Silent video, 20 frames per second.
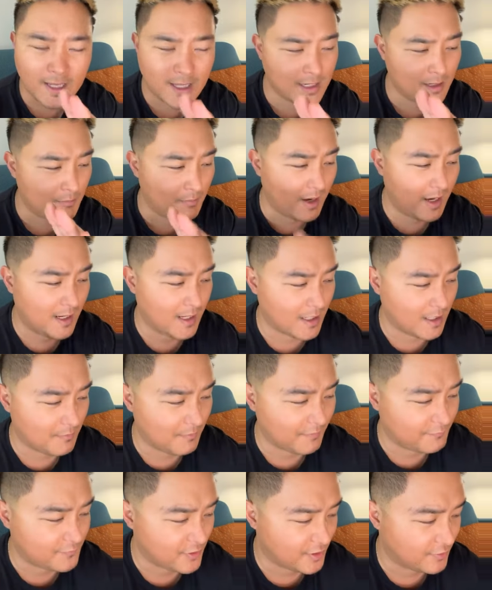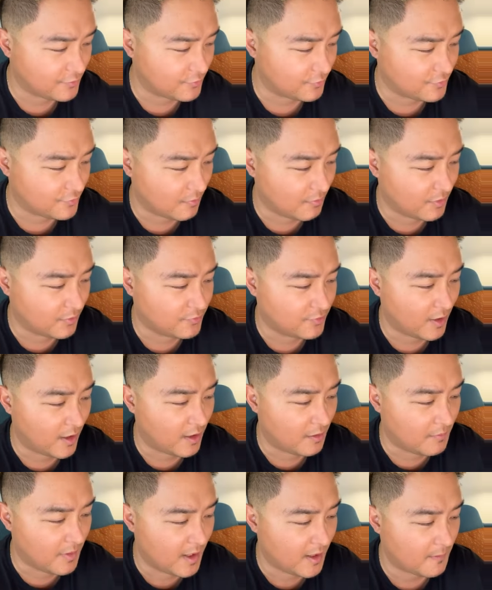In the mighty name of Jesus. Somebody
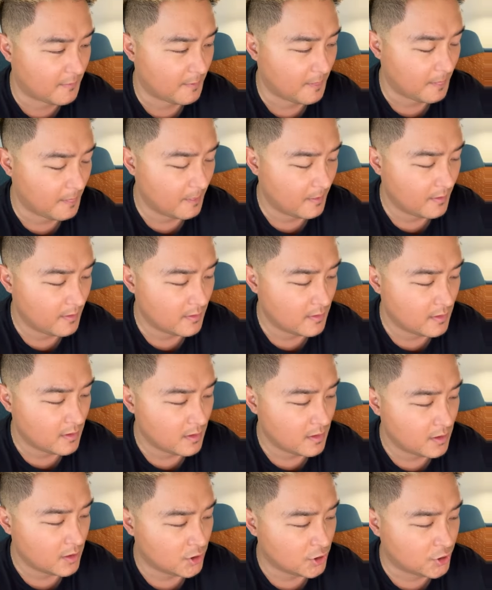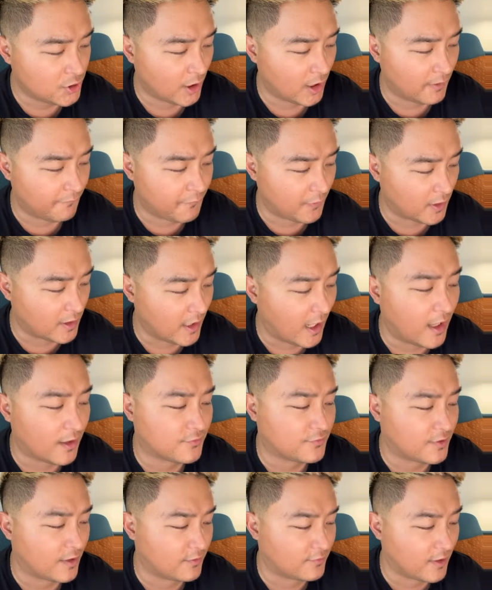say amen. Shout it. For
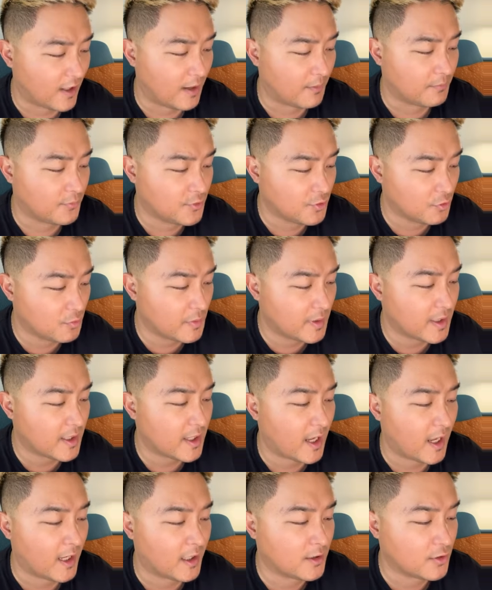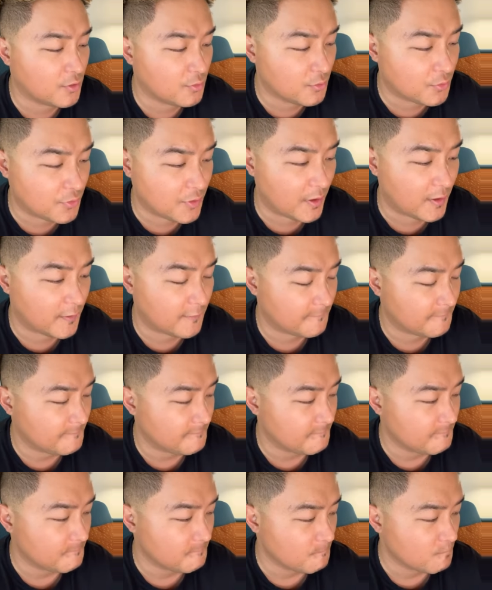God says, I am doing a new thing.
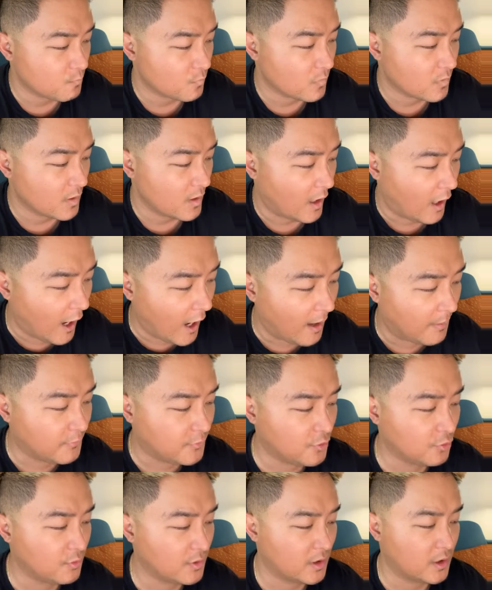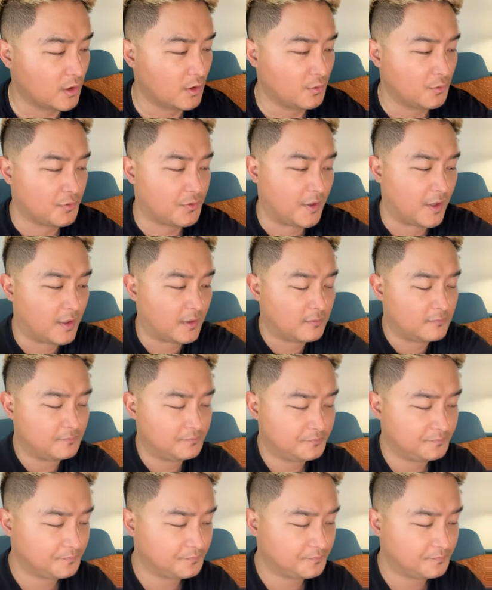I am doing a new thing.